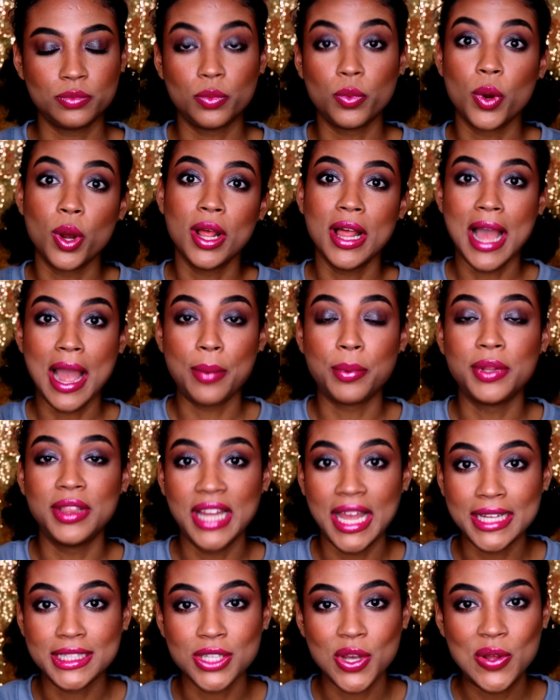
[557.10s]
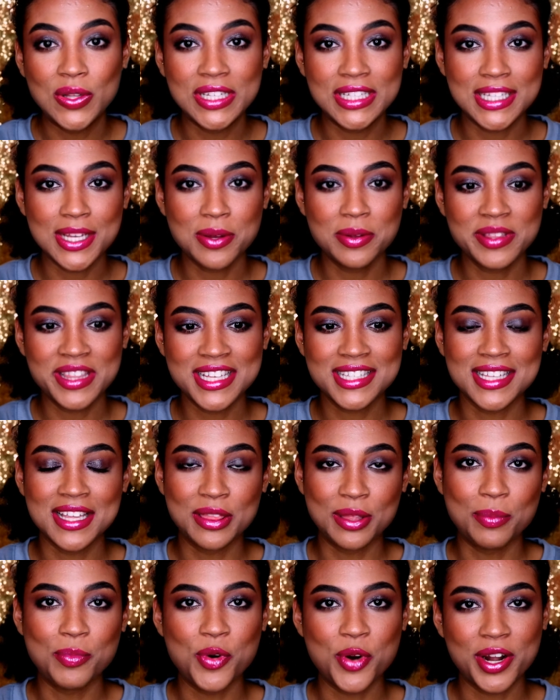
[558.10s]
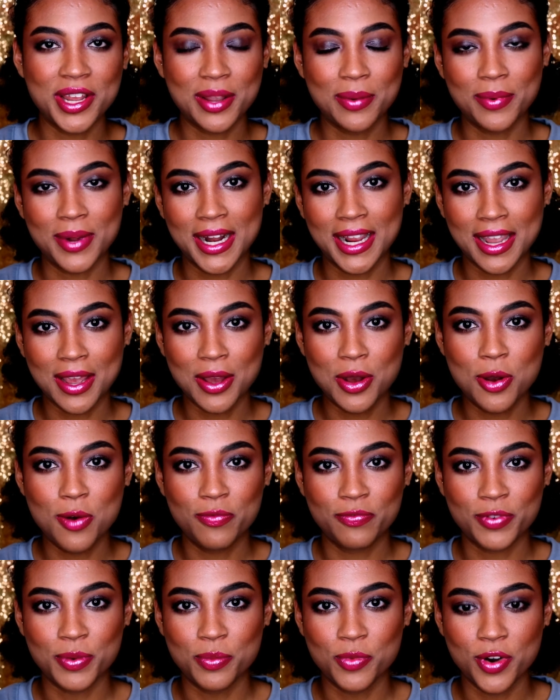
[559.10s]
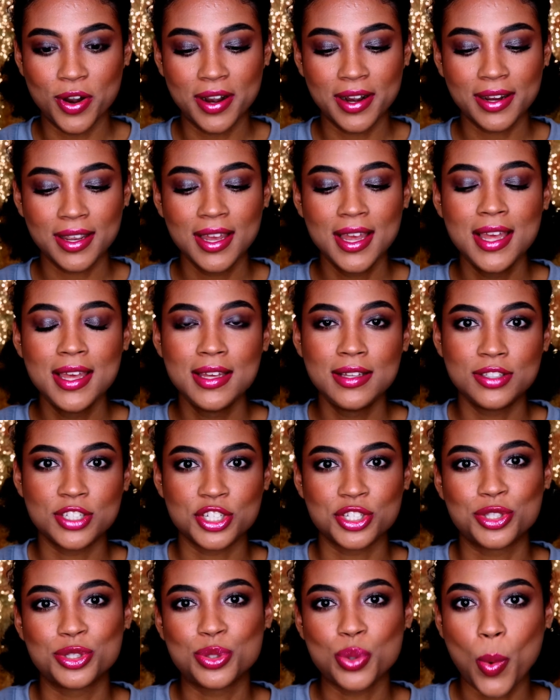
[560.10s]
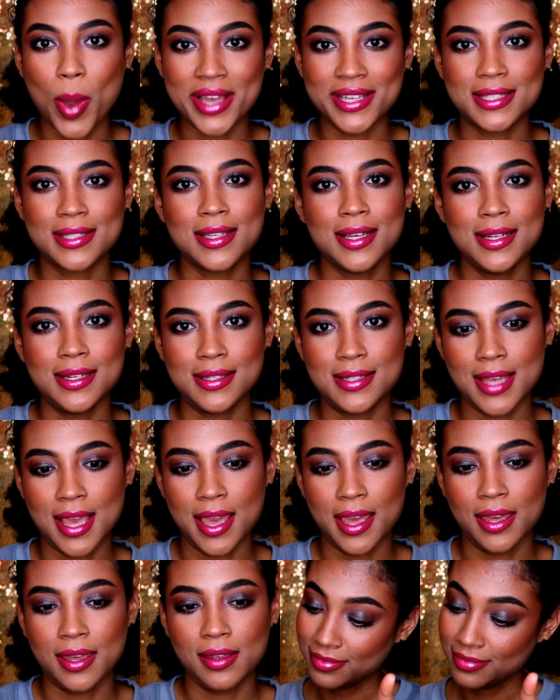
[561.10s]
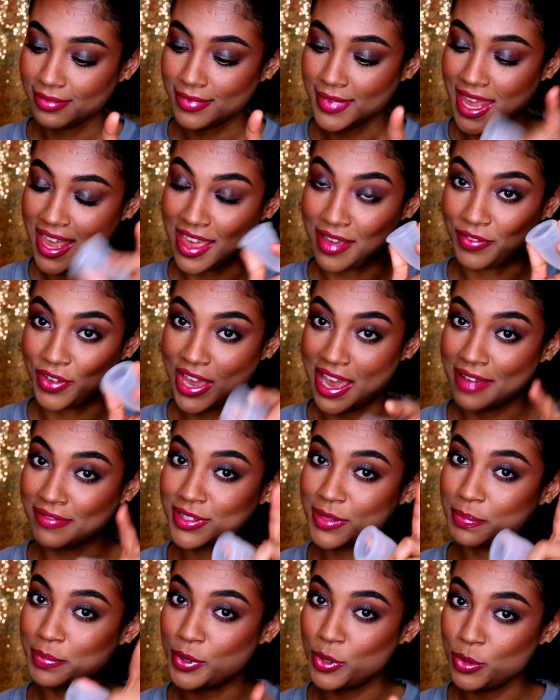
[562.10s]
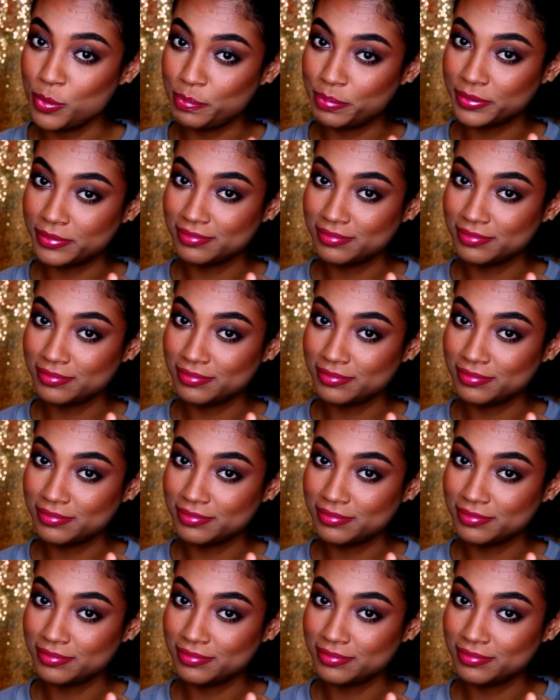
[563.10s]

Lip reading: well, I would like to only deal with this in the morning and when I get home from work, just twice a day. If you have to poop,